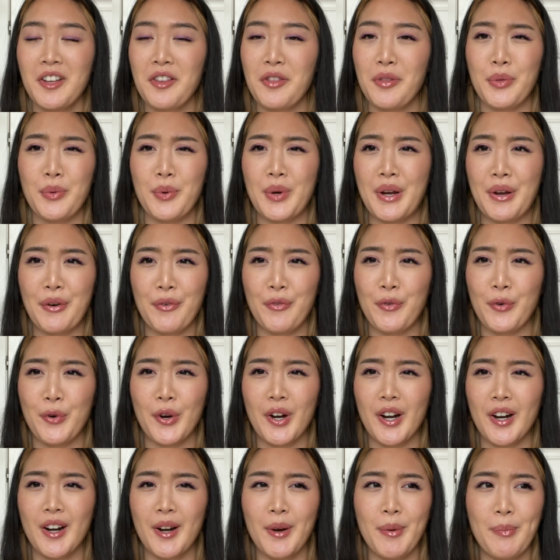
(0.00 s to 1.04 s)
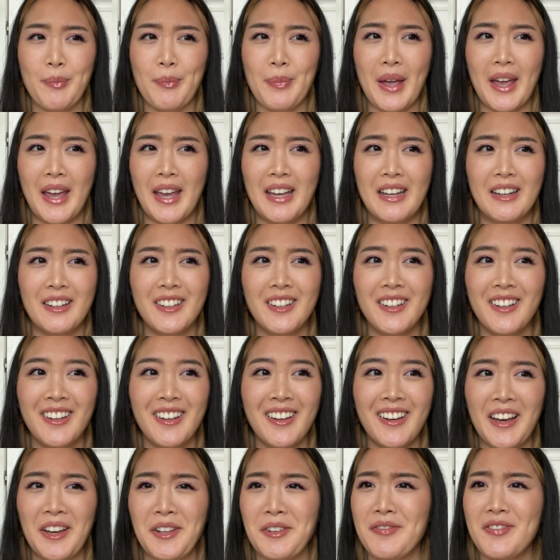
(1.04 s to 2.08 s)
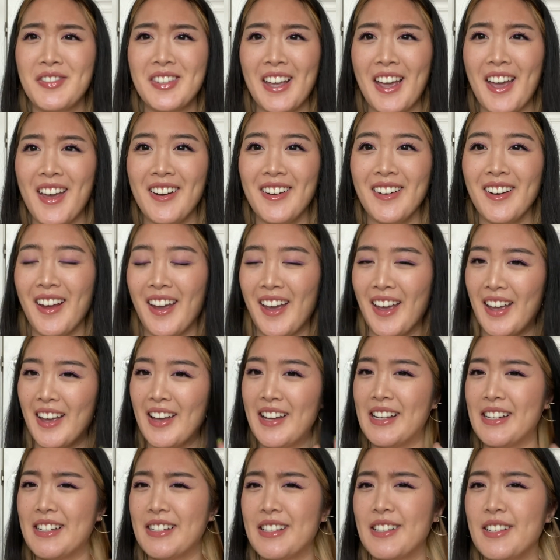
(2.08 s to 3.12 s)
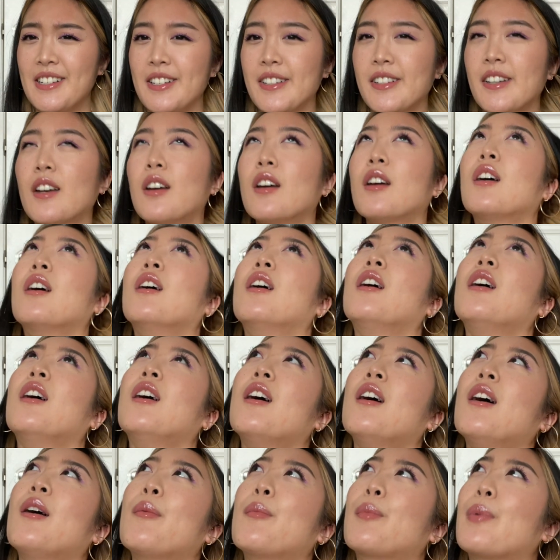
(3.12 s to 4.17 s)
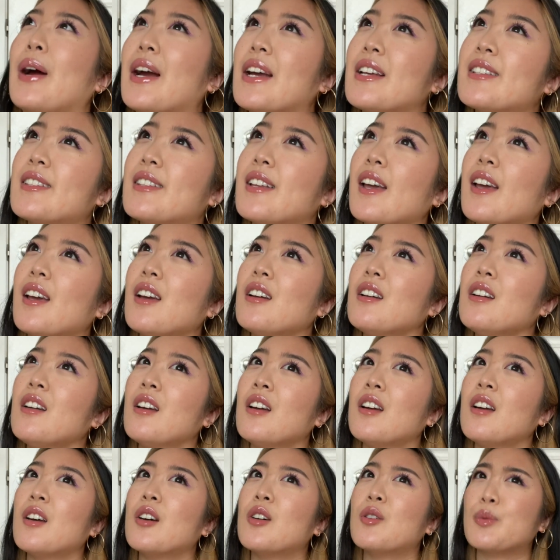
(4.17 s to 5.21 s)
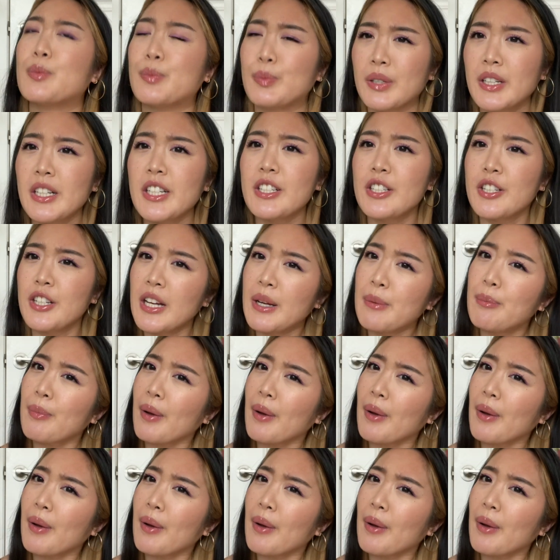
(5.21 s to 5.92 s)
3 or 4 pain out of 10, and pricing was pretty cheap.